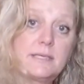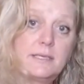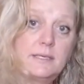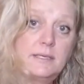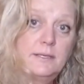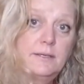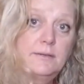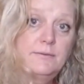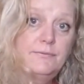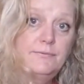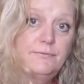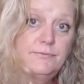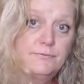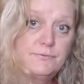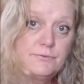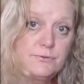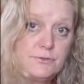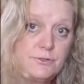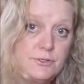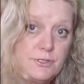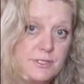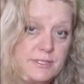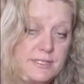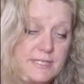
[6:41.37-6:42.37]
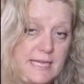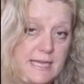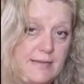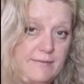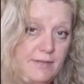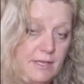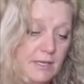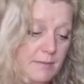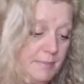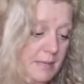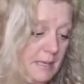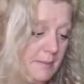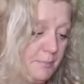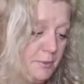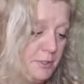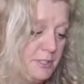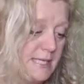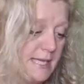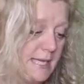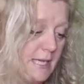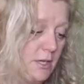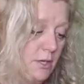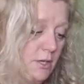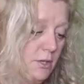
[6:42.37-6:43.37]
of just having a paper
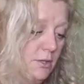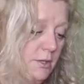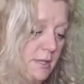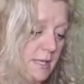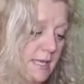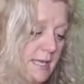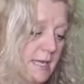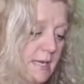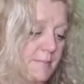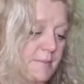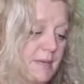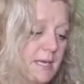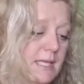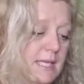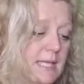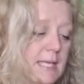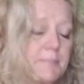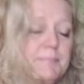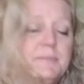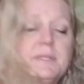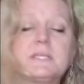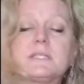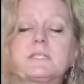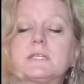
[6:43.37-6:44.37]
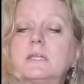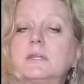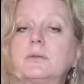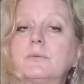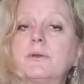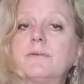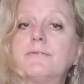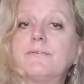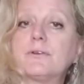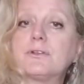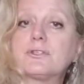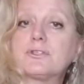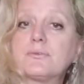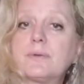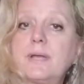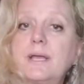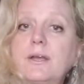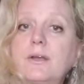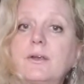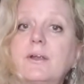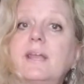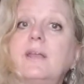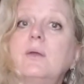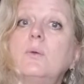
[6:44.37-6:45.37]
towel, and I'm going to keep this in the
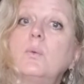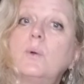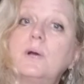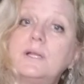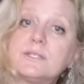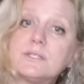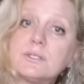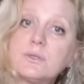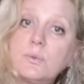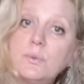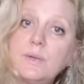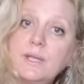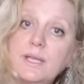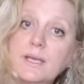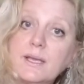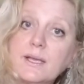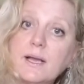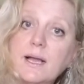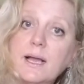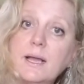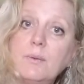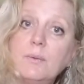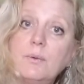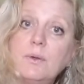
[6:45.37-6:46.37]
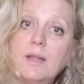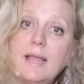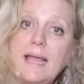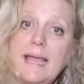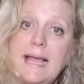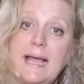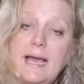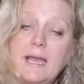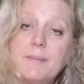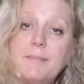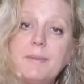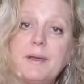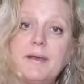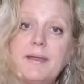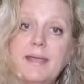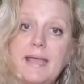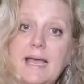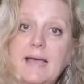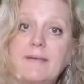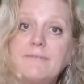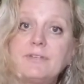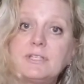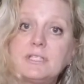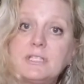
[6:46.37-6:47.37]
refrigerator. And once a week I will add about a
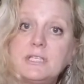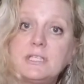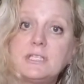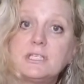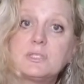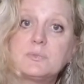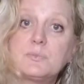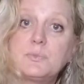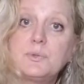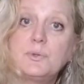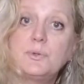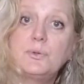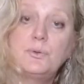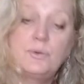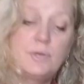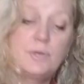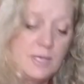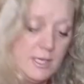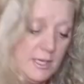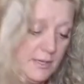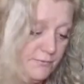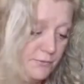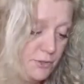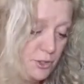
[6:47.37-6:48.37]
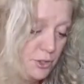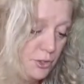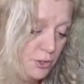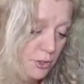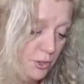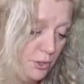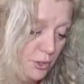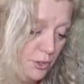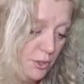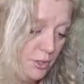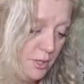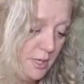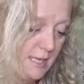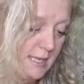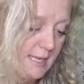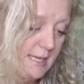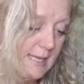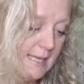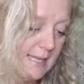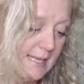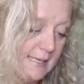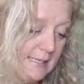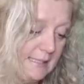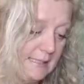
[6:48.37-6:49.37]
half a teaspoon of sugar
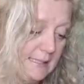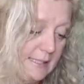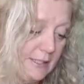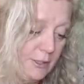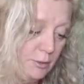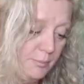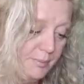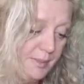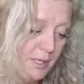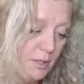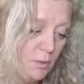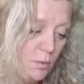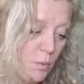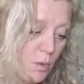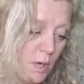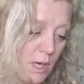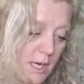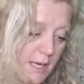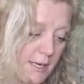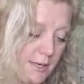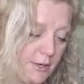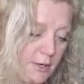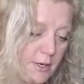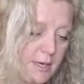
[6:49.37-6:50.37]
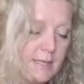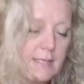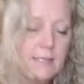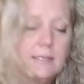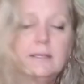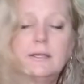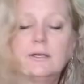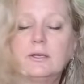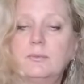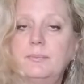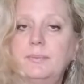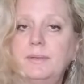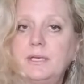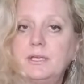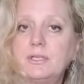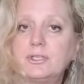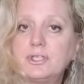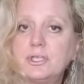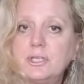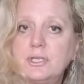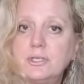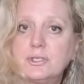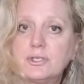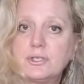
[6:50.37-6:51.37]
and a little bit of water and a little bit of
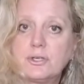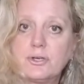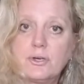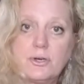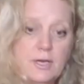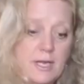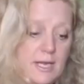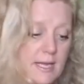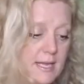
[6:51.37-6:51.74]
ginger,